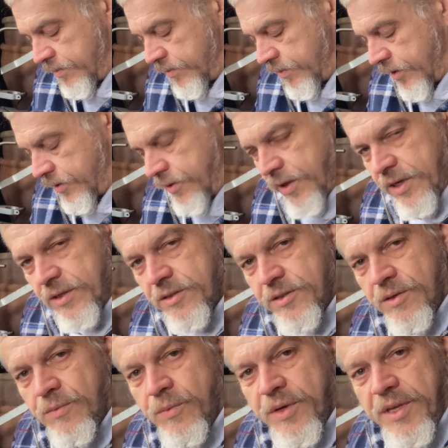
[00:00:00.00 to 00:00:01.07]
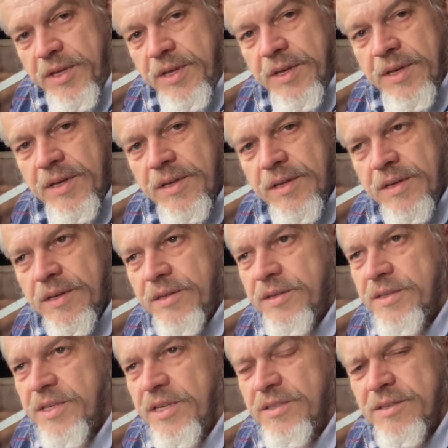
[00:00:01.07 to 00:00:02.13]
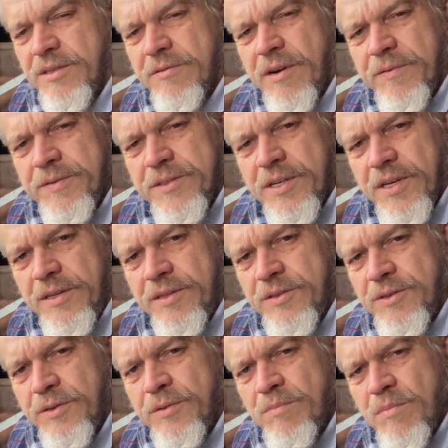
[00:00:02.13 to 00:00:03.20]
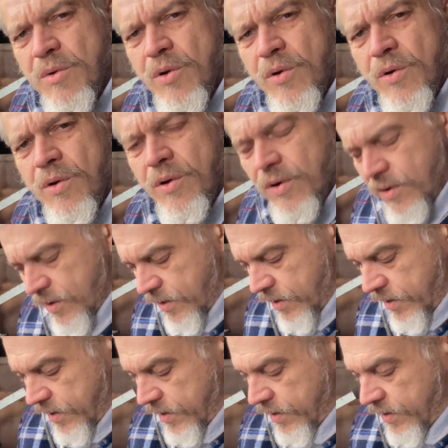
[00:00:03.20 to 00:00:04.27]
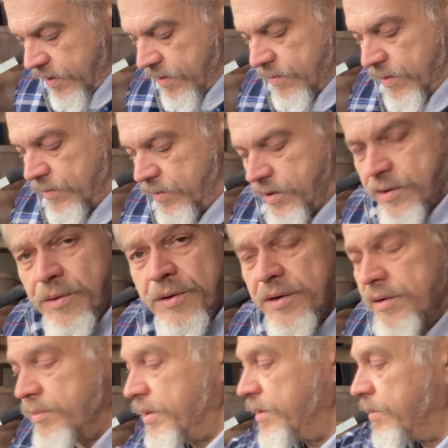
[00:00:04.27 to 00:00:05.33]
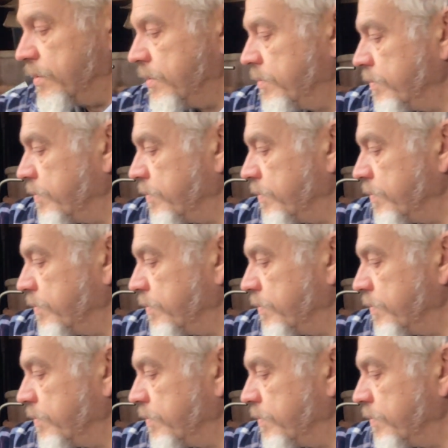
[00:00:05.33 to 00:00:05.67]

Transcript: the things that we tend to gravitate to more when we're cooking a meal.